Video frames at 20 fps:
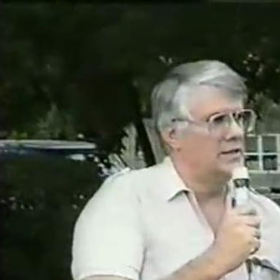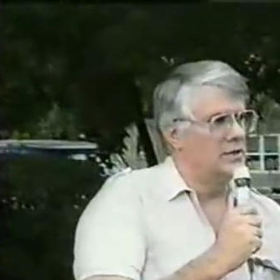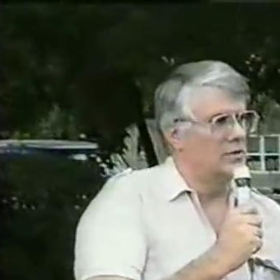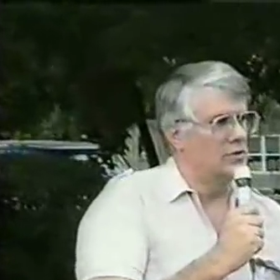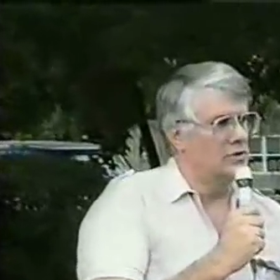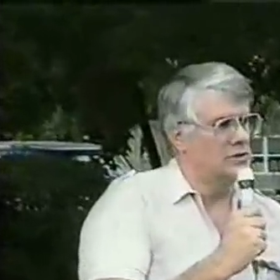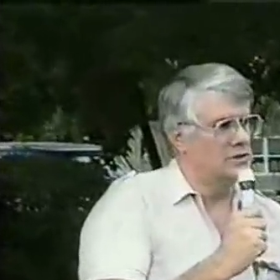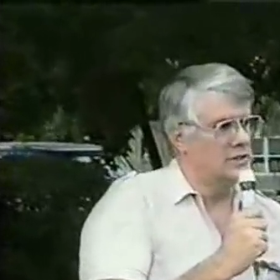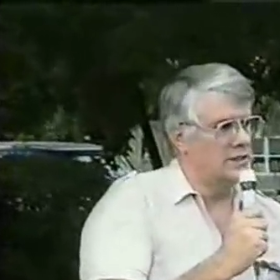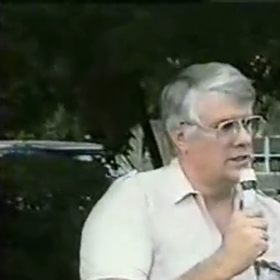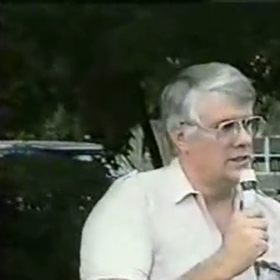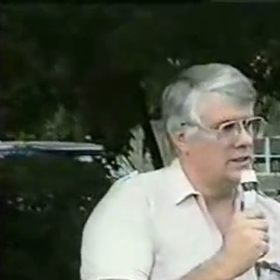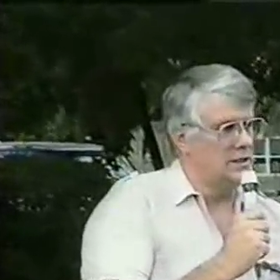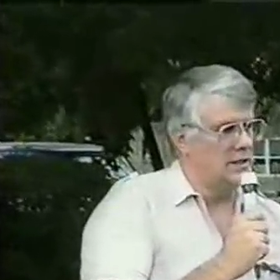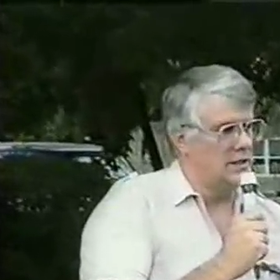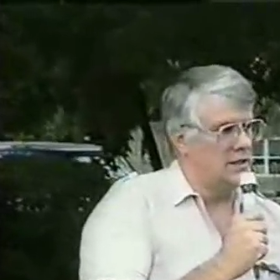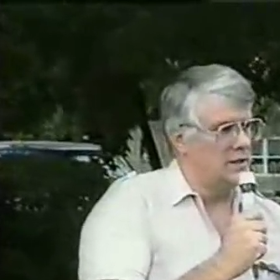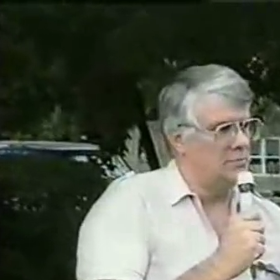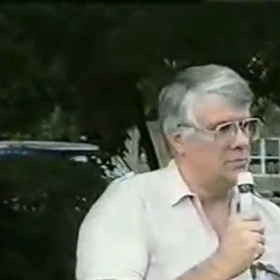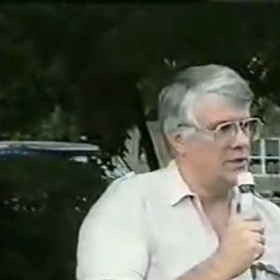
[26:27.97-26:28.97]
The North
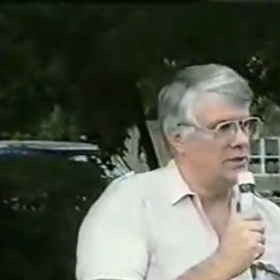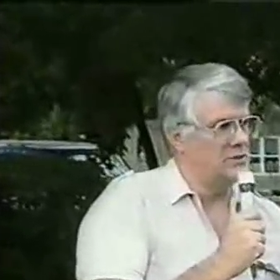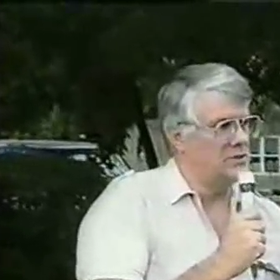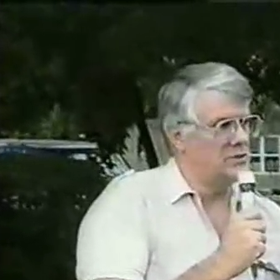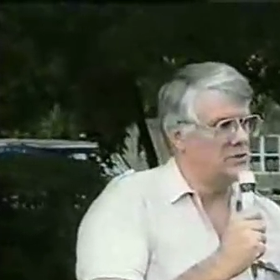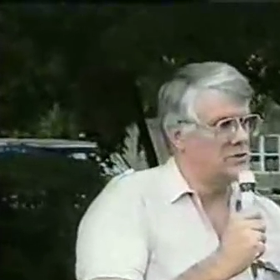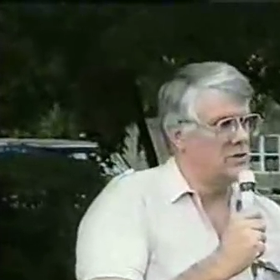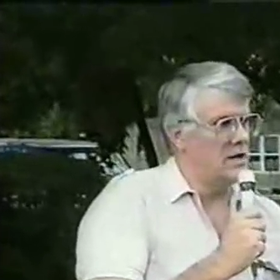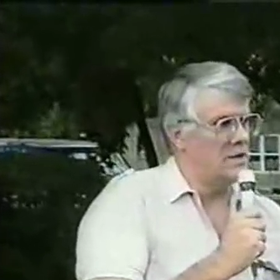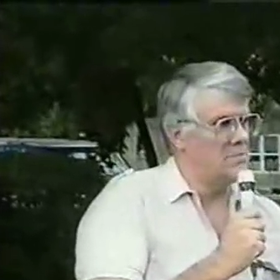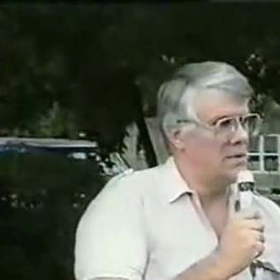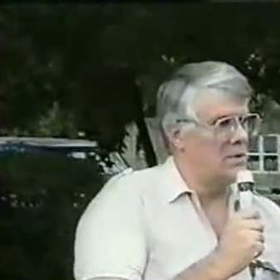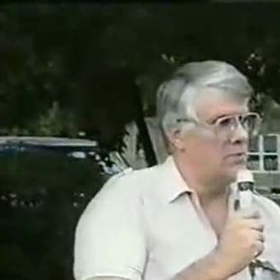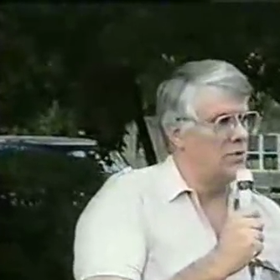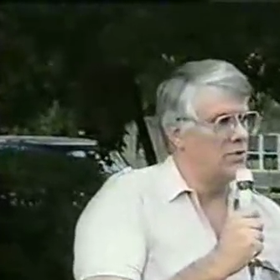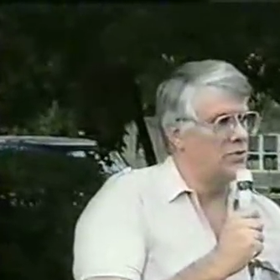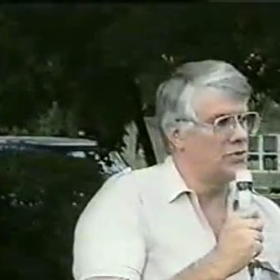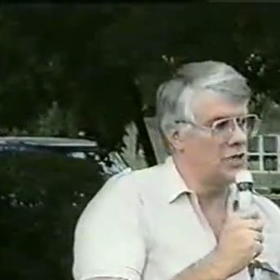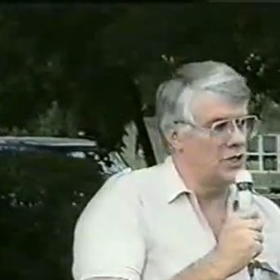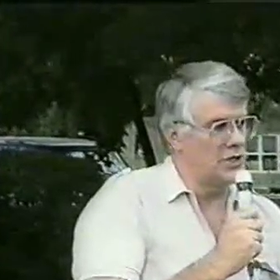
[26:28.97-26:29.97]
Sea uh, pressure has dropped by
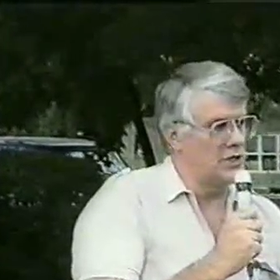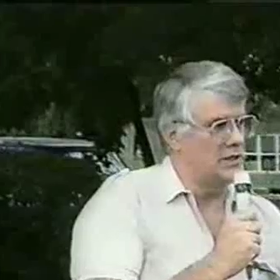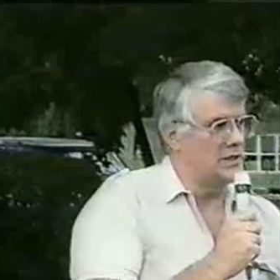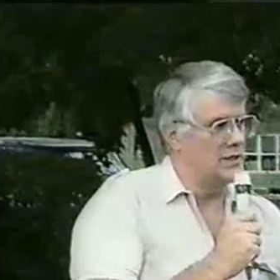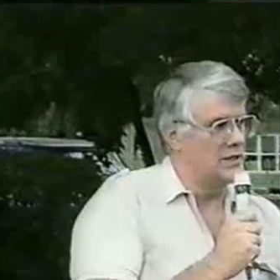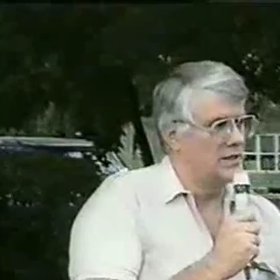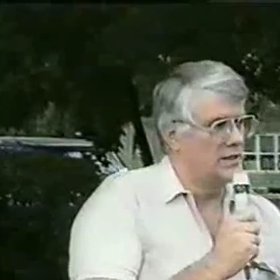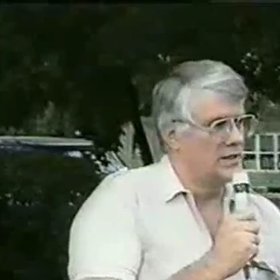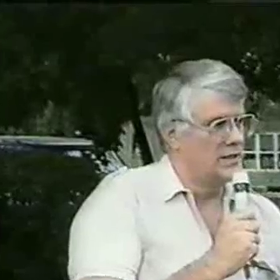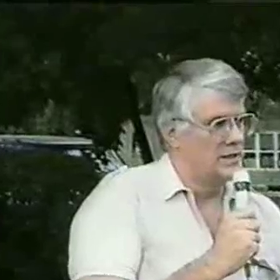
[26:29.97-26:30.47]
one third.